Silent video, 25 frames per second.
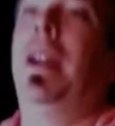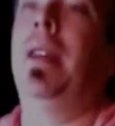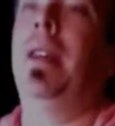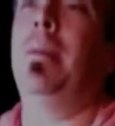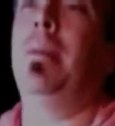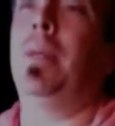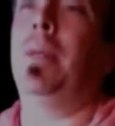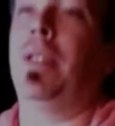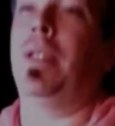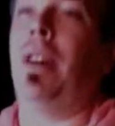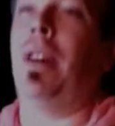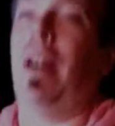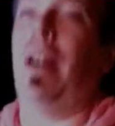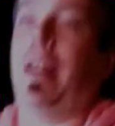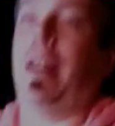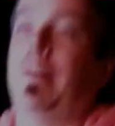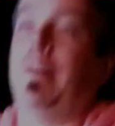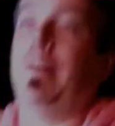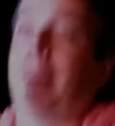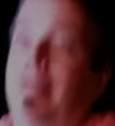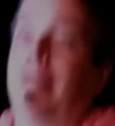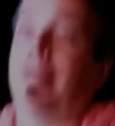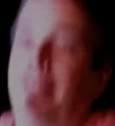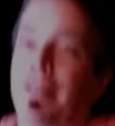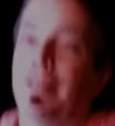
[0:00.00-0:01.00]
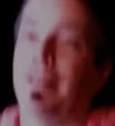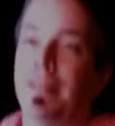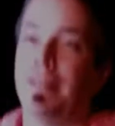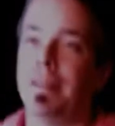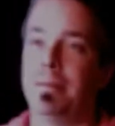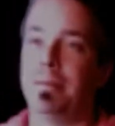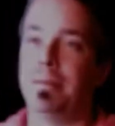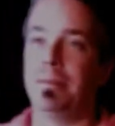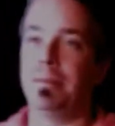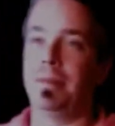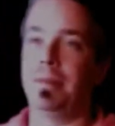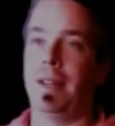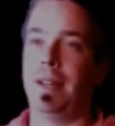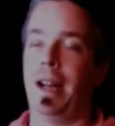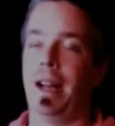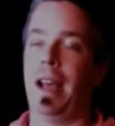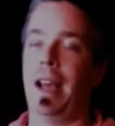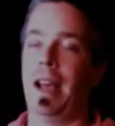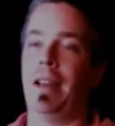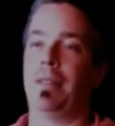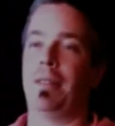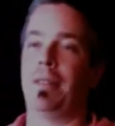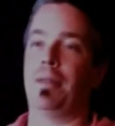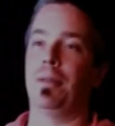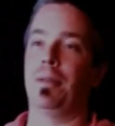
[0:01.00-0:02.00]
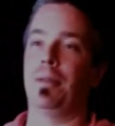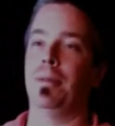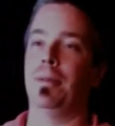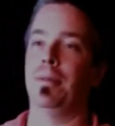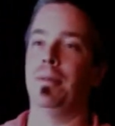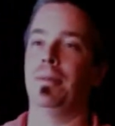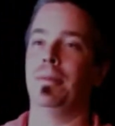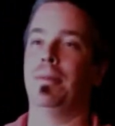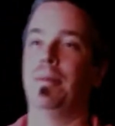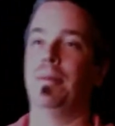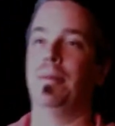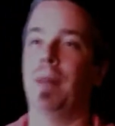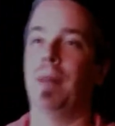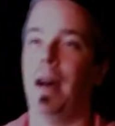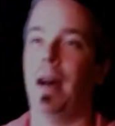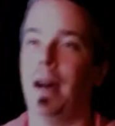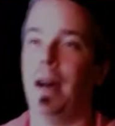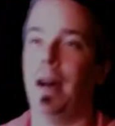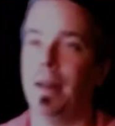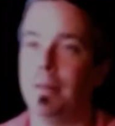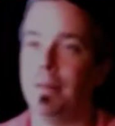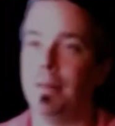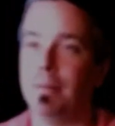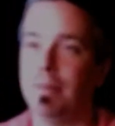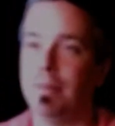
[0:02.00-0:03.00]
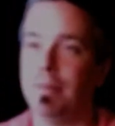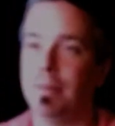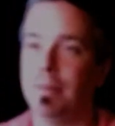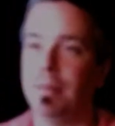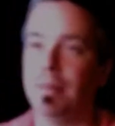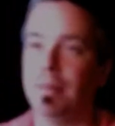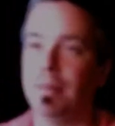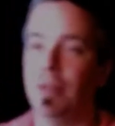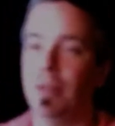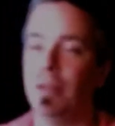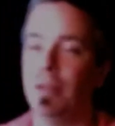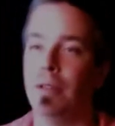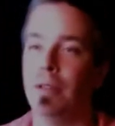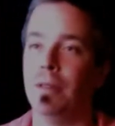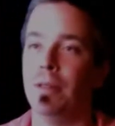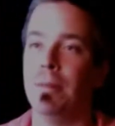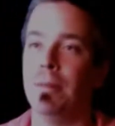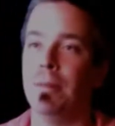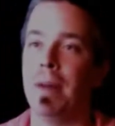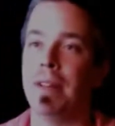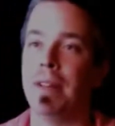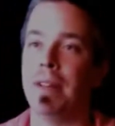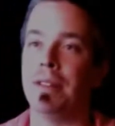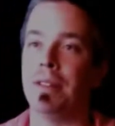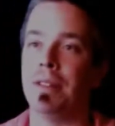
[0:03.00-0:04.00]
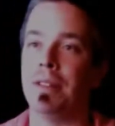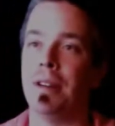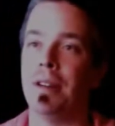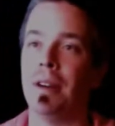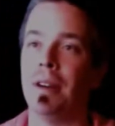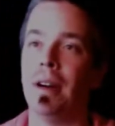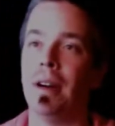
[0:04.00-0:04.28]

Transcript: were talking about this today through YouTube Messenger